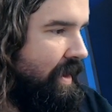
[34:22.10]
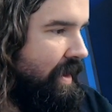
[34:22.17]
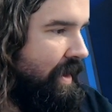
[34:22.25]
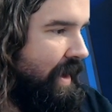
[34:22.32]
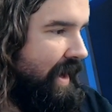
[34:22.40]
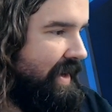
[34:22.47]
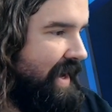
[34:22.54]

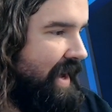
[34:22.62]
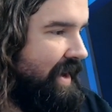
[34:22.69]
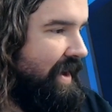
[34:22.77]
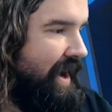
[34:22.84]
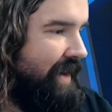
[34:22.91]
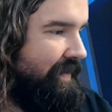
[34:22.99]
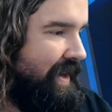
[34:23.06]
Uh, Dan
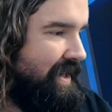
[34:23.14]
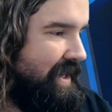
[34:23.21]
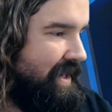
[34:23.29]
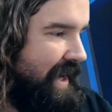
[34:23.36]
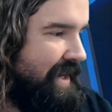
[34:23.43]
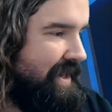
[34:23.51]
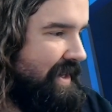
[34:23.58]
Coffey says
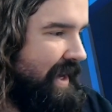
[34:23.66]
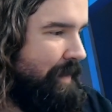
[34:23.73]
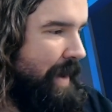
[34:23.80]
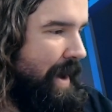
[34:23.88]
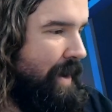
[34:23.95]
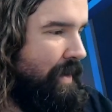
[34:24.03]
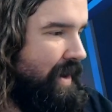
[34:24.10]
he hasn't
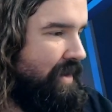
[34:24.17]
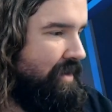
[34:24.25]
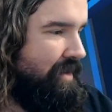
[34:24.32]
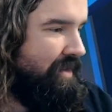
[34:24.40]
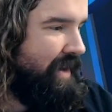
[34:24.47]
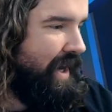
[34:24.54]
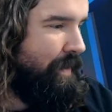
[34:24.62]
liked Power Rangers
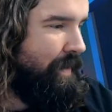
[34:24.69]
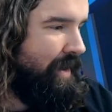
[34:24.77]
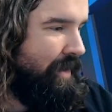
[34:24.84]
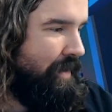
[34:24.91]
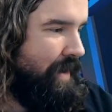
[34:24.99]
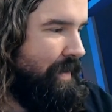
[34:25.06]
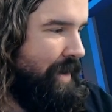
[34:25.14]
since they got rid of
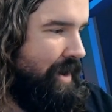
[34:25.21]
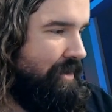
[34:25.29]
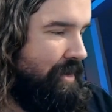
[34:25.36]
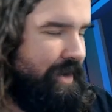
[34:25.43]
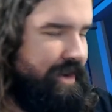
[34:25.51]
the Green Ranger,